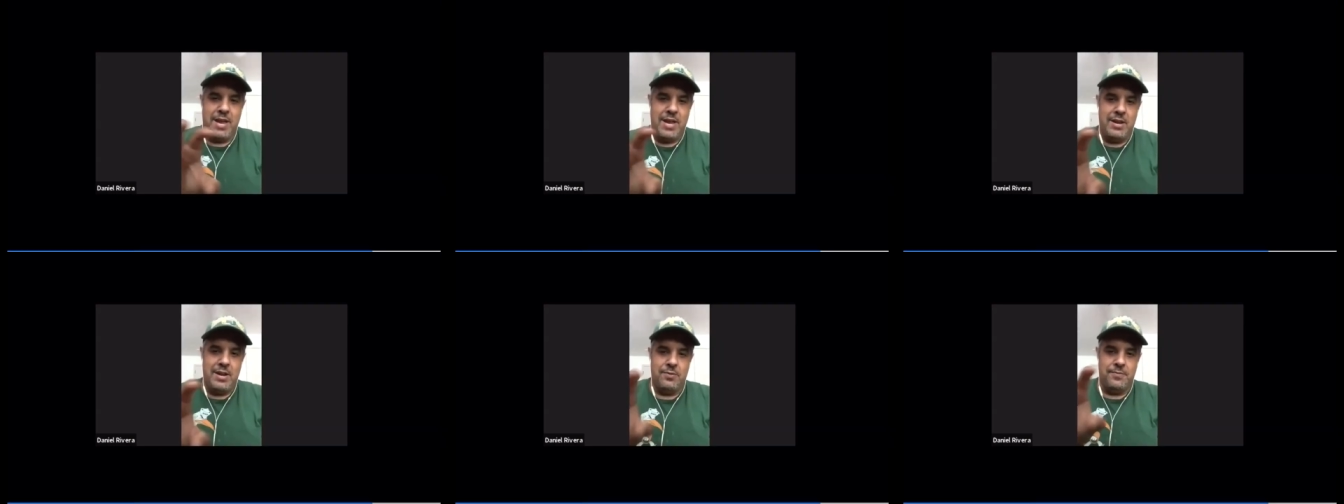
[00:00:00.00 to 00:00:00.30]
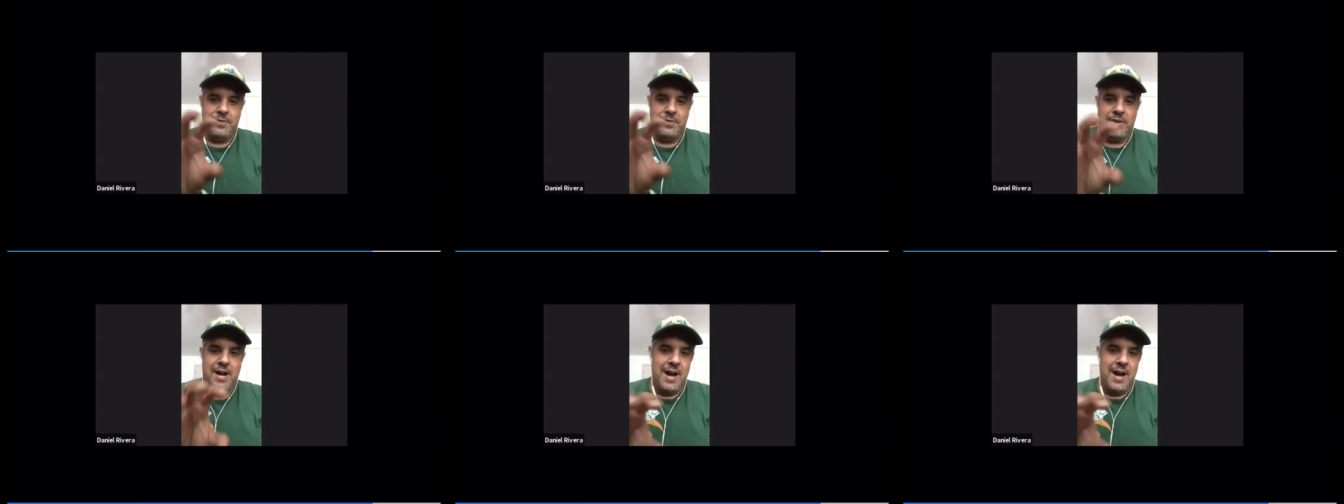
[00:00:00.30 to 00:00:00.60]
have
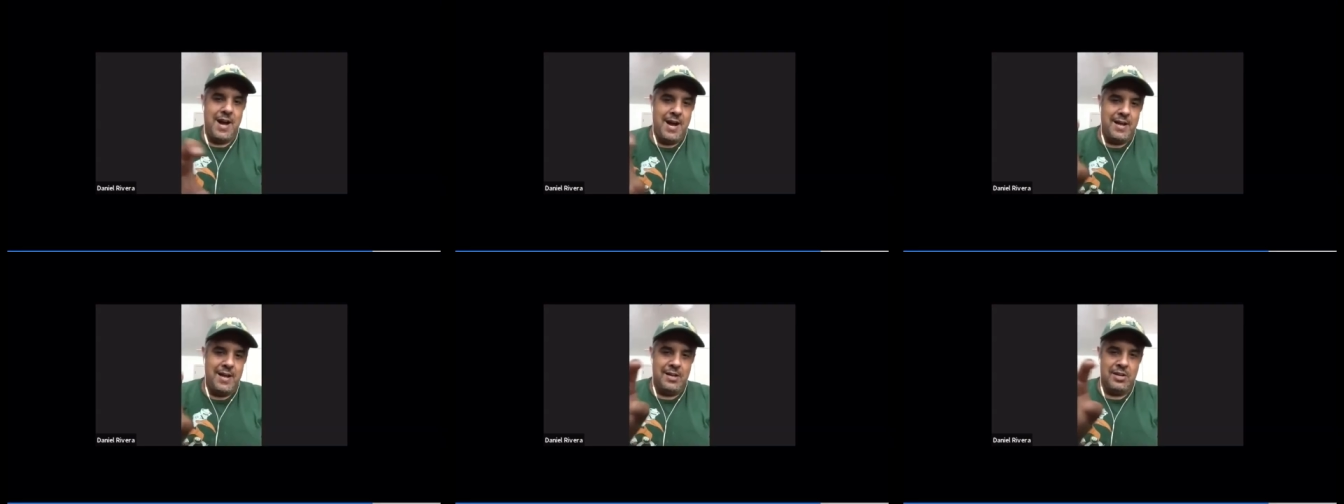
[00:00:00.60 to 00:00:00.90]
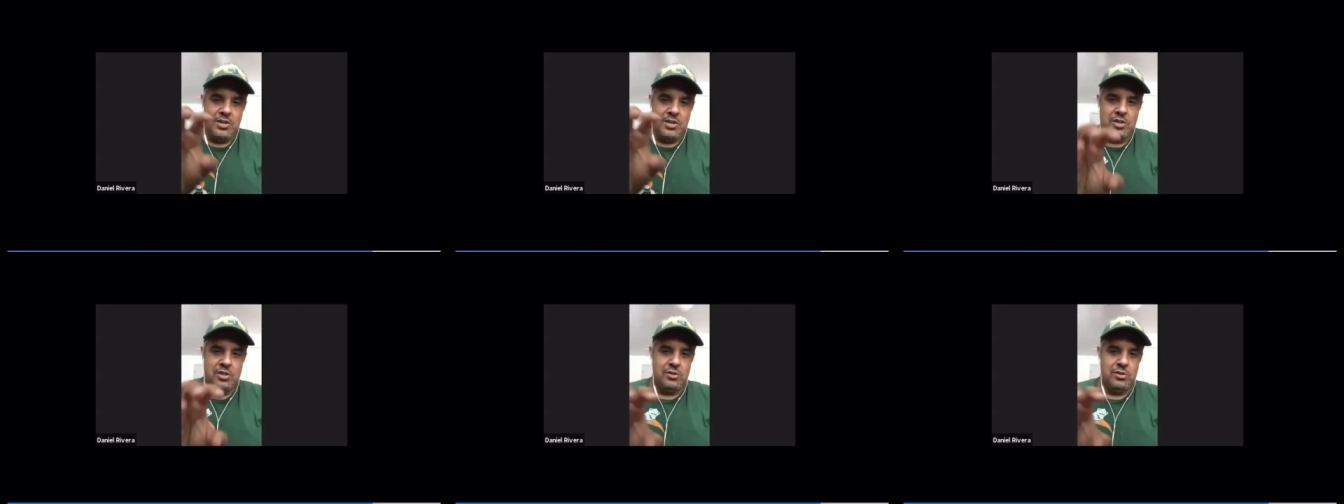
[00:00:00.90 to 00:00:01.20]
got
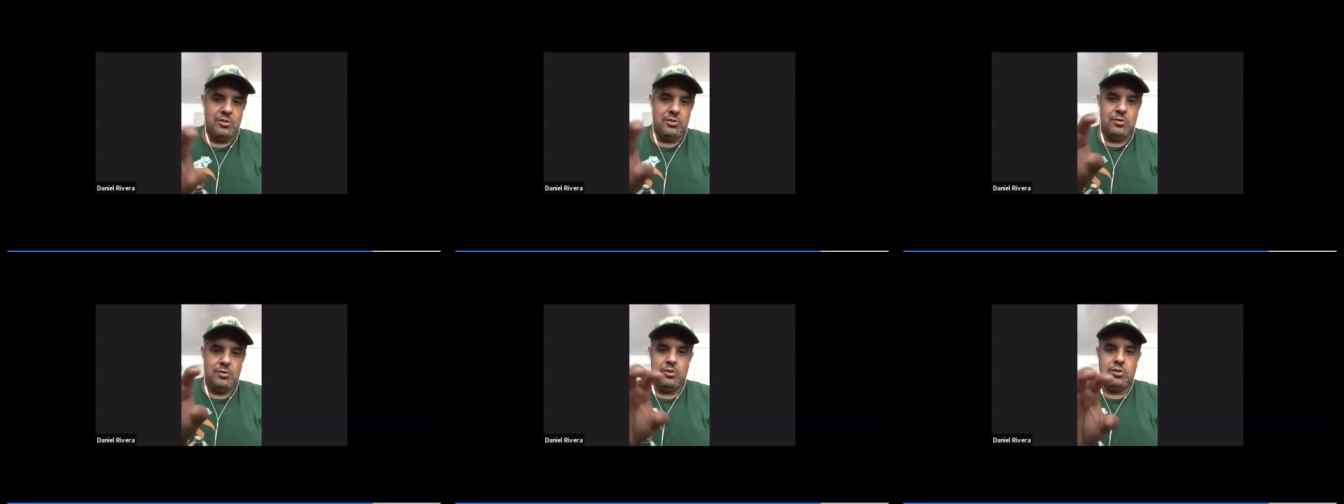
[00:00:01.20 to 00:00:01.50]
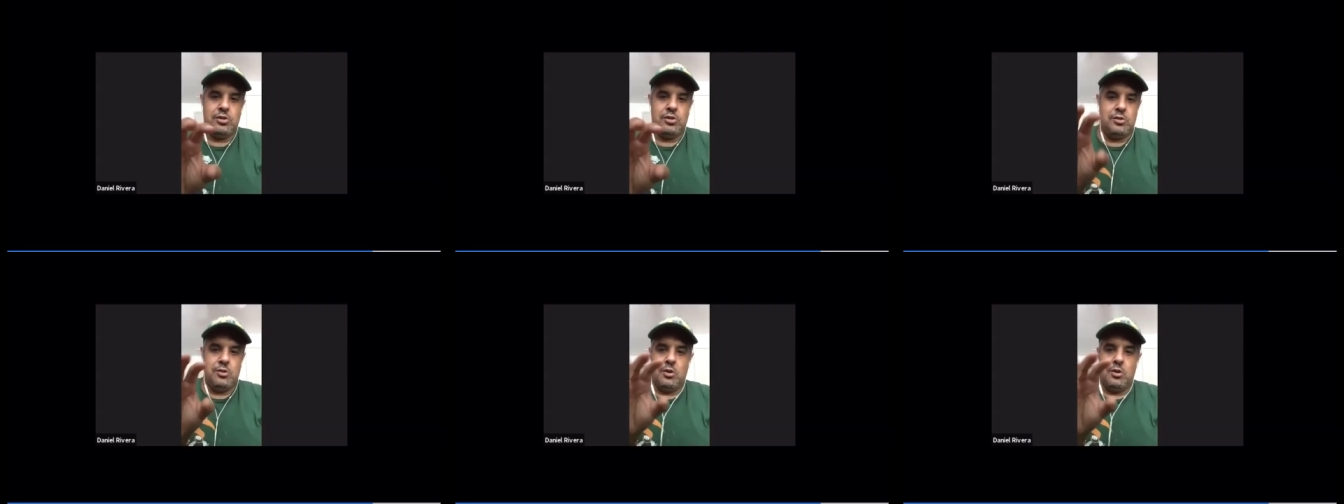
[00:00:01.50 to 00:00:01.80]
us
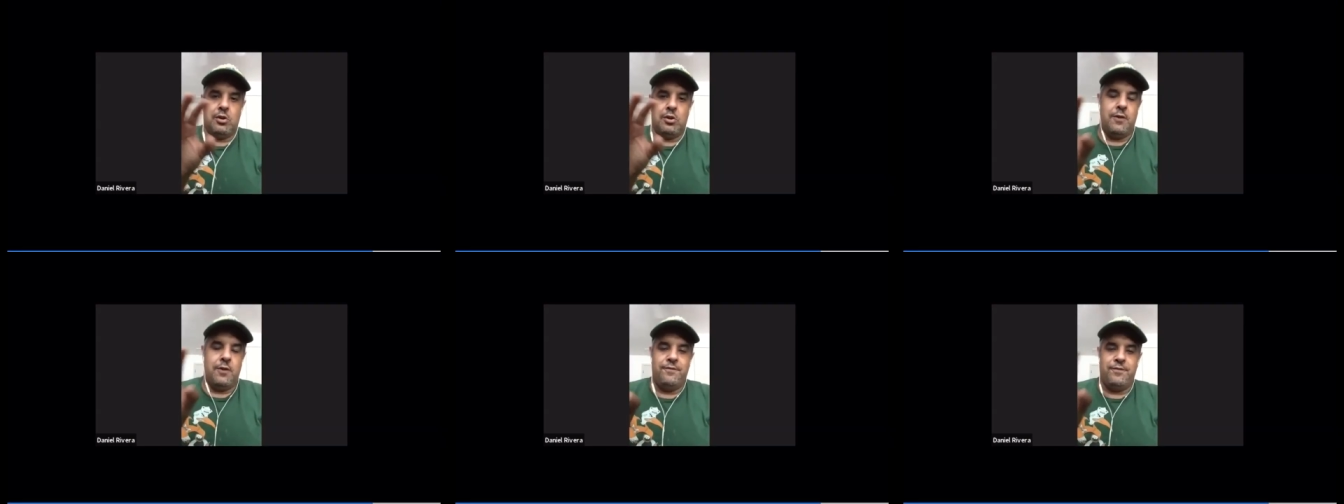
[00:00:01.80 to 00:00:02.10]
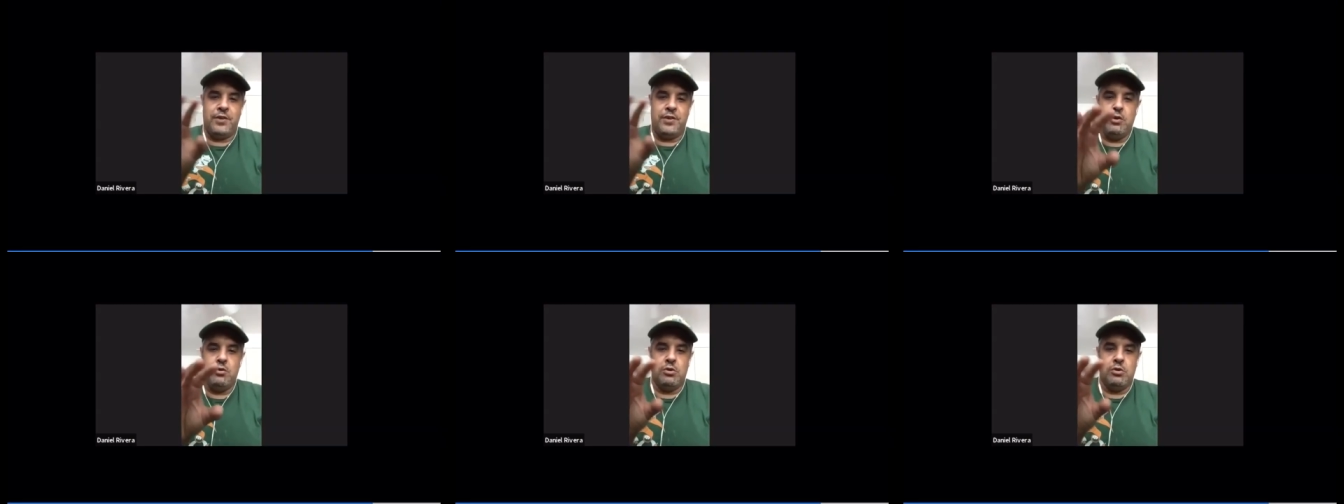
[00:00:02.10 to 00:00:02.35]
confused